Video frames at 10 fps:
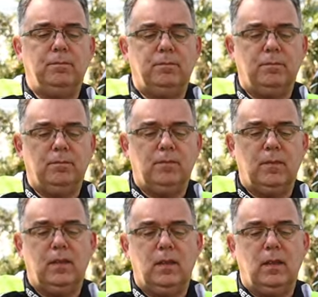
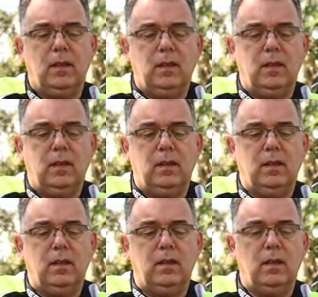
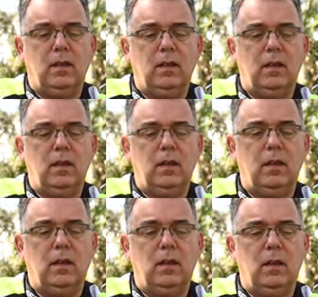
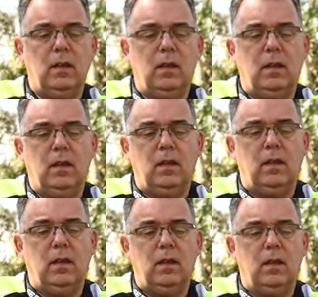
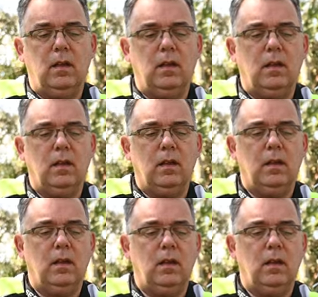[no speech]